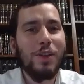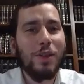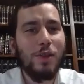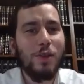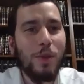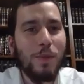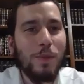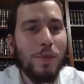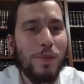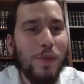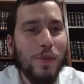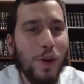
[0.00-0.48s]

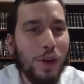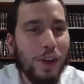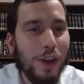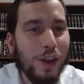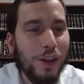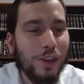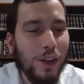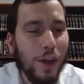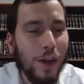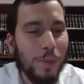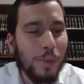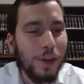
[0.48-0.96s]

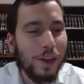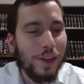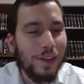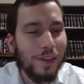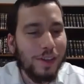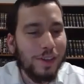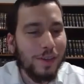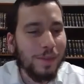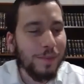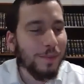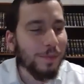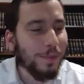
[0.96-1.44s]
thought-provoking
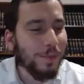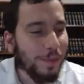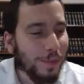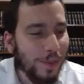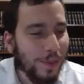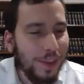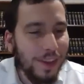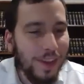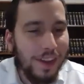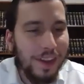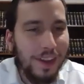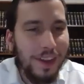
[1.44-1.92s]
topics.
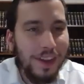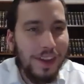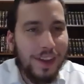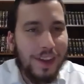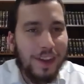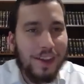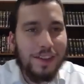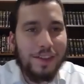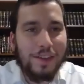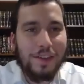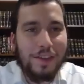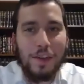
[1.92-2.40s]

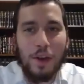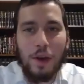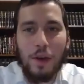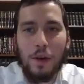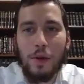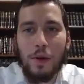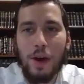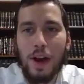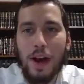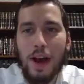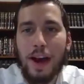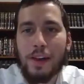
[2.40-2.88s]

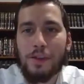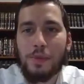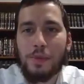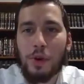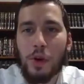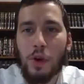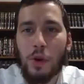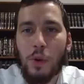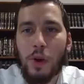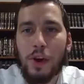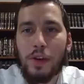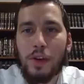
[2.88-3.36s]
So as
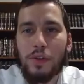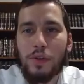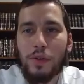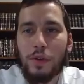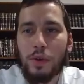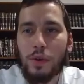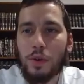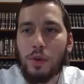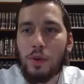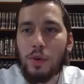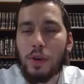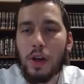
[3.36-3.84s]
we always
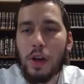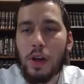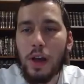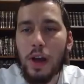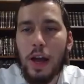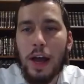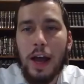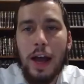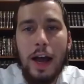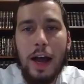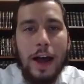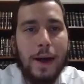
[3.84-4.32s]
do,
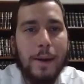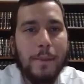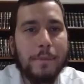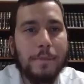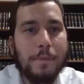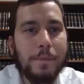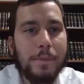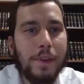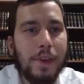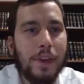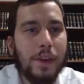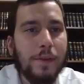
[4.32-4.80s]

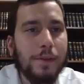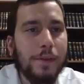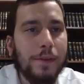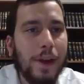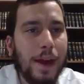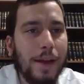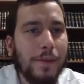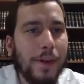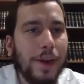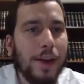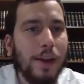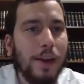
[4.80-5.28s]
if
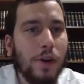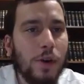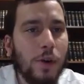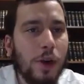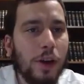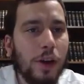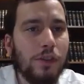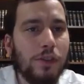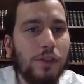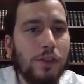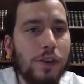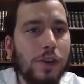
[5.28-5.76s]
you have any
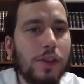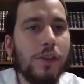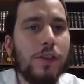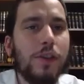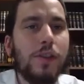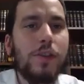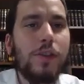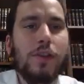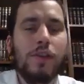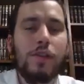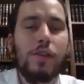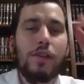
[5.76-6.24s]

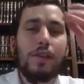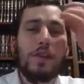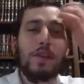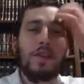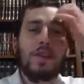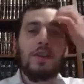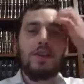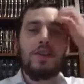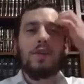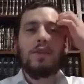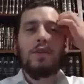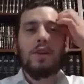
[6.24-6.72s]
questions
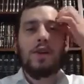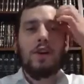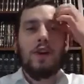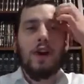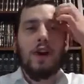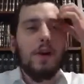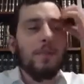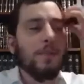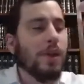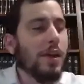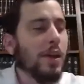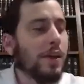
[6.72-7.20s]
or
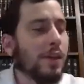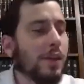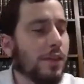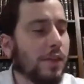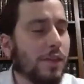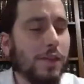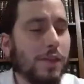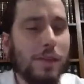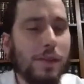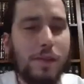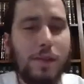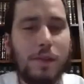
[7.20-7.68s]

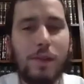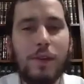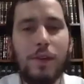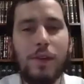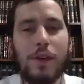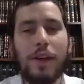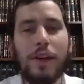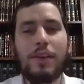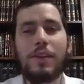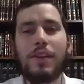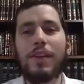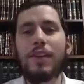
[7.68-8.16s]
comments
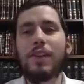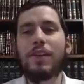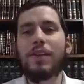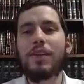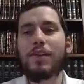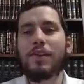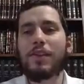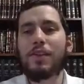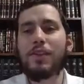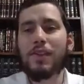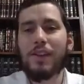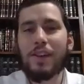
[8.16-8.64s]
or
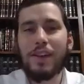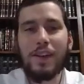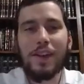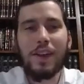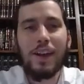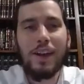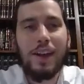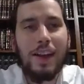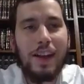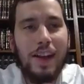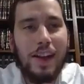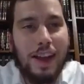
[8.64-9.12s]
ideas
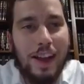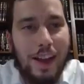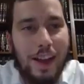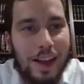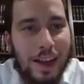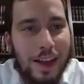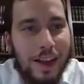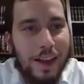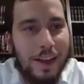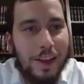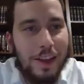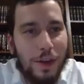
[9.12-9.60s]

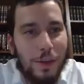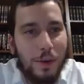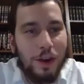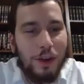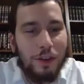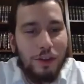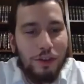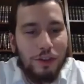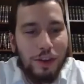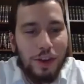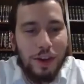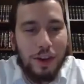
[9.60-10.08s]
that you
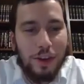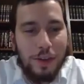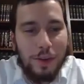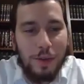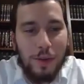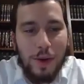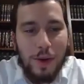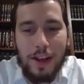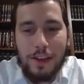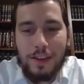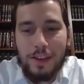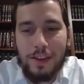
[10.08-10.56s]
want to share
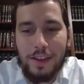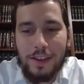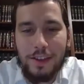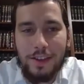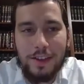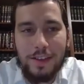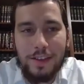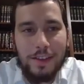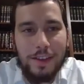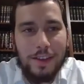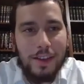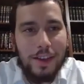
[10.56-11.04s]
throughout
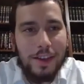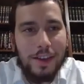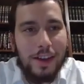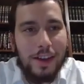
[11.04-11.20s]
this,